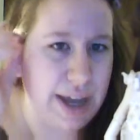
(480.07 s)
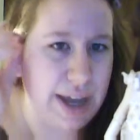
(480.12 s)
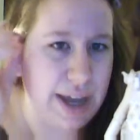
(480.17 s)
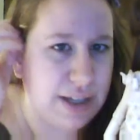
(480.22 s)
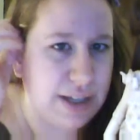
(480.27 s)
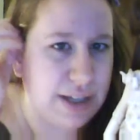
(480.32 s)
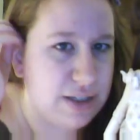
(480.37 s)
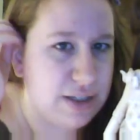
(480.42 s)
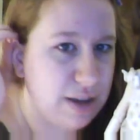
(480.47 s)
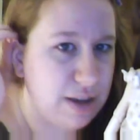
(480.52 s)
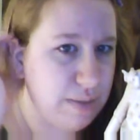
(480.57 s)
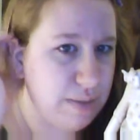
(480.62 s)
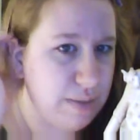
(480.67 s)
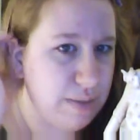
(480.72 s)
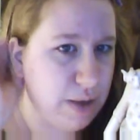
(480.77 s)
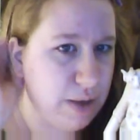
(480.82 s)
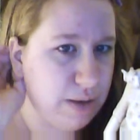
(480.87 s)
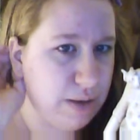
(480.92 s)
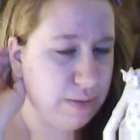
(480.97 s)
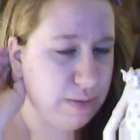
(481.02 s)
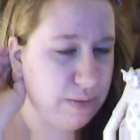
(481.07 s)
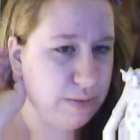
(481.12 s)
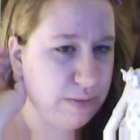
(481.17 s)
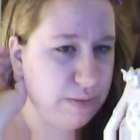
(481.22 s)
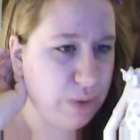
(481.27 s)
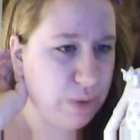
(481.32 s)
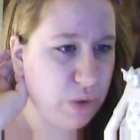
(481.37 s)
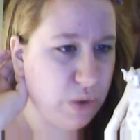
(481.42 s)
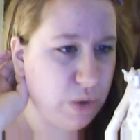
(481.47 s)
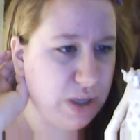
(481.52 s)
and some
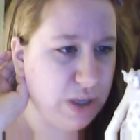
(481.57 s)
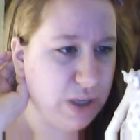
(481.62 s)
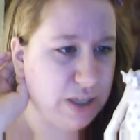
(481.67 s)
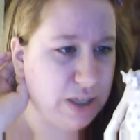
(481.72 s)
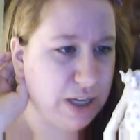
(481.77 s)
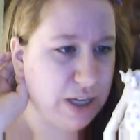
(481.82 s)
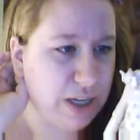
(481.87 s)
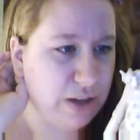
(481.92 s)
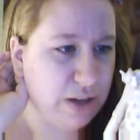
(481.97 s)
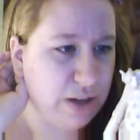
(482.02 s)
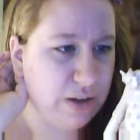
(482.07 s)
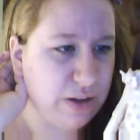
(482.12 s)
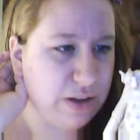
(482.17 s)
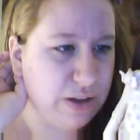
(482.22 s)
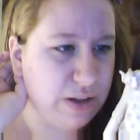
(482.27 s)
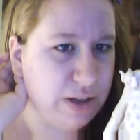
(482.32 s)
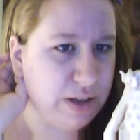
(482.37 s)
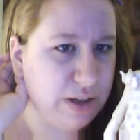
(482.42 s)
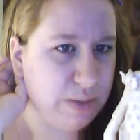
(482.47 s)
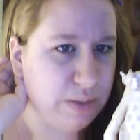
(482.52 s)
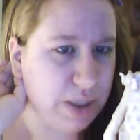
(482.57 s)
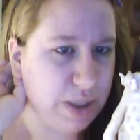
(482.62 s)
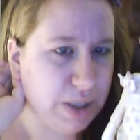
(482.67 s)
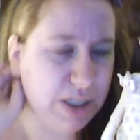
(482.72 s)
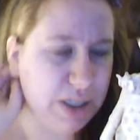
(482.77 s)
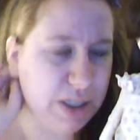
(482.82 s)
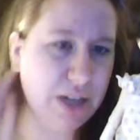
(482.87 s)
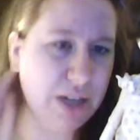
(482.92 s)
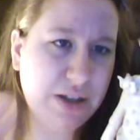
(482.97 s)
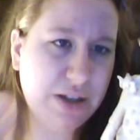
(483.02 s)
ponytail and
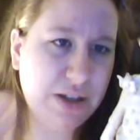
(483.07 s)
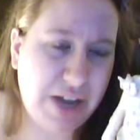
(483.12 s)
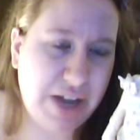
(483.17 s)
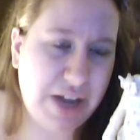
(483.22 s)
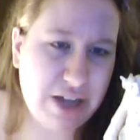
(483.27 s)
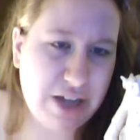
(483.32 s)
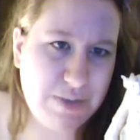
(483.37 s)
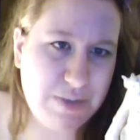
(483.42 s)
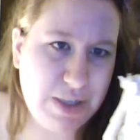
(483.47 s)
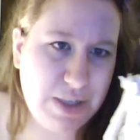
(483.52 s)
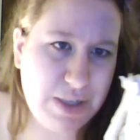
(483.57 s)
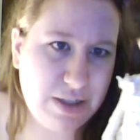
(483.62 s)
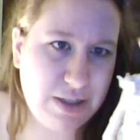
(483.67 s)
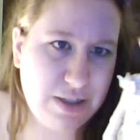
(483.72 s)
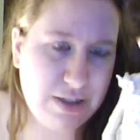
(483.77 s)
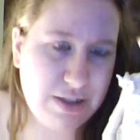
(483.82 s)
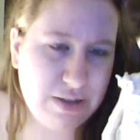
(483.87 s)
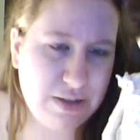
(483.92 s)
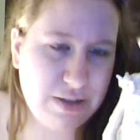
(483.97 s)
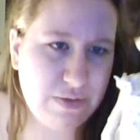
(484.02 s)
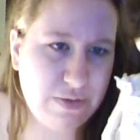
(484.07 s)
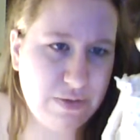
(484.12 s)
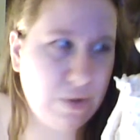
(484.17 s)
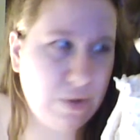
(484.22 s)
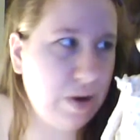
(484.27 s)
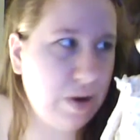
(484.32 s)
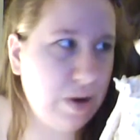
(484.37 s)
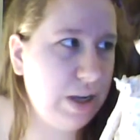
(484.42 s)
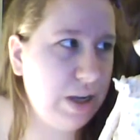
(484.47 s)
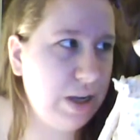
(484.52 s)
pigtail attachments
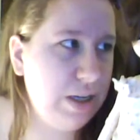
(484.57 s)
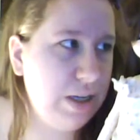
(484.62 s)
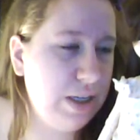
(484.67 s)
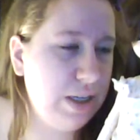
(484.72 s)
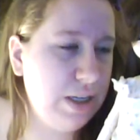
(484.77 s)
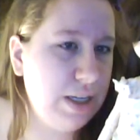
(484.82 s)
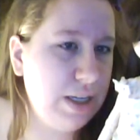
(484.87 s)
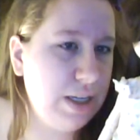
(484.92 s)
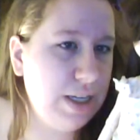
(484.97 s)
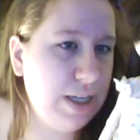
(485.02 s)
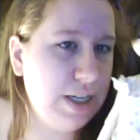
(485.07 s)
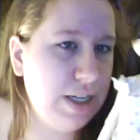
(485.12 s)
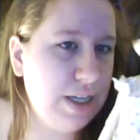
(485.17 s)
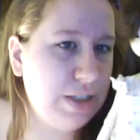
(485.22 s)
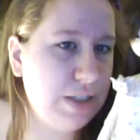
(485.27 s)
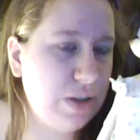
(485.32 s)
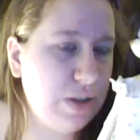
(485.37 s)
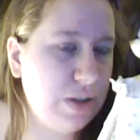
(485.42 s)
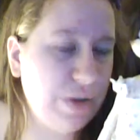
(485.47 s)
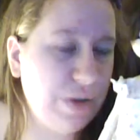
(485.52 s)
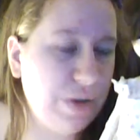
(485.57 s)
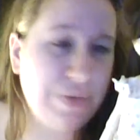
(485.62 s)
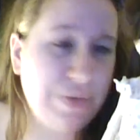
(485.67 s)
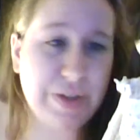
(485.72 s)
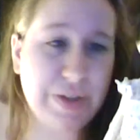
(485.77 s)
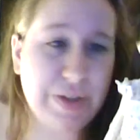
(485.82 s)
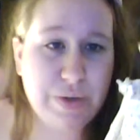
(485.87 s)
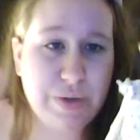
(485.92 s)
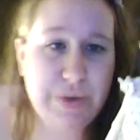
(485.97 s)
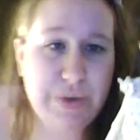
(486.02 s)
for it. So
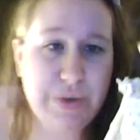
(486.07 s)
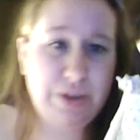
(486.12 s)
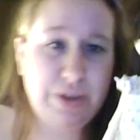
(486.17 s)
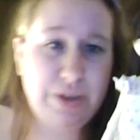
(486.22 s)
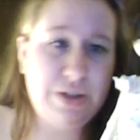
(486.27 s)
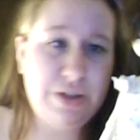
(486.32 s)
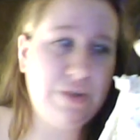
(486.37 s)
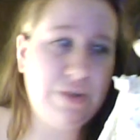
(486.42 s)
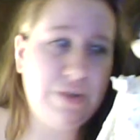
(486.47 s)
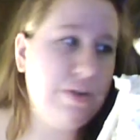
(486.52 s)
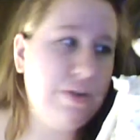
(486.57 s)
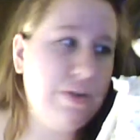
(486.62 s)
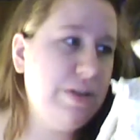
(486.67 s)
that's what I want to do.